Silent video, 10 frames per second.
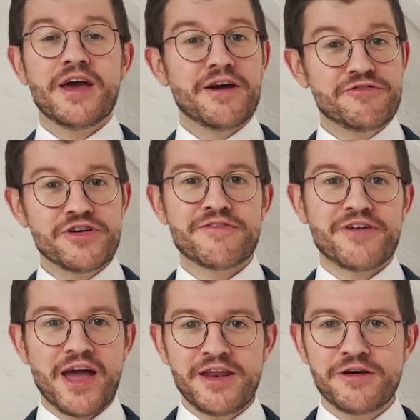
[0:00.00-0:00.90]
If you have
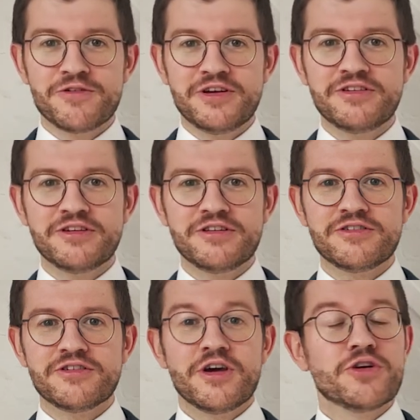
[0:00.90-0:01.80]
any
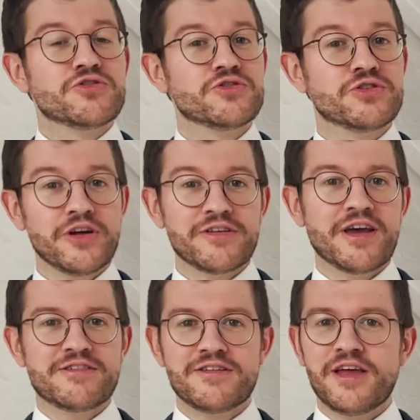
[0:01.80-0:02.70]
questions, do not
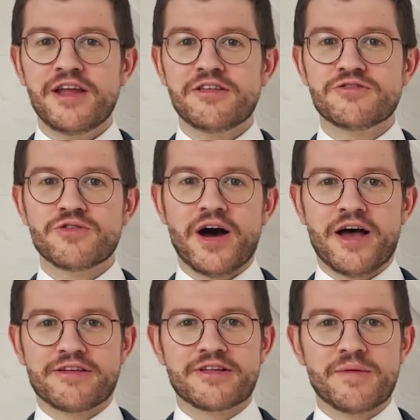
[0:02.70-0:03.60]
hesitate to
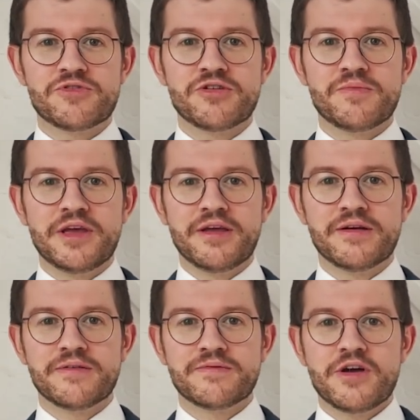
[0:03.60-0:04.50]
ask them to me.
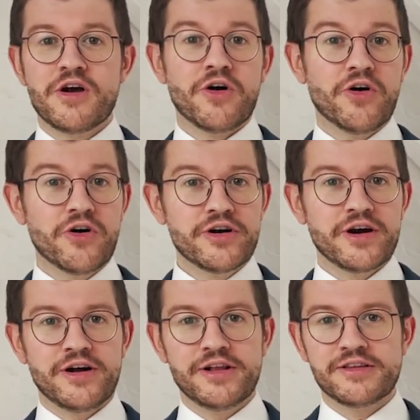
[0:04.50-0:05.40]

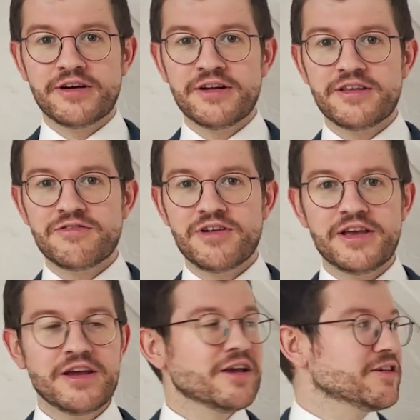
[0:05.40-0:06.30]
or
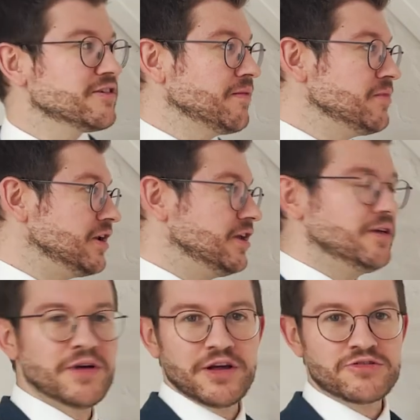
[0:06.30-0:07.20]
alternatively, send me an
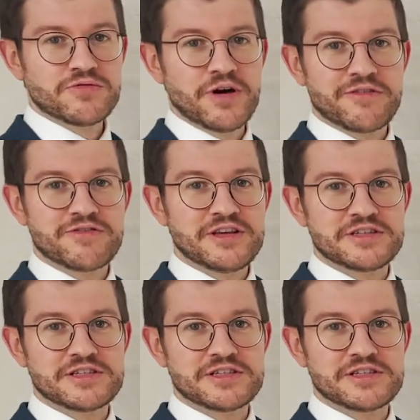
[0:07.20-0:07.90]
email to one of these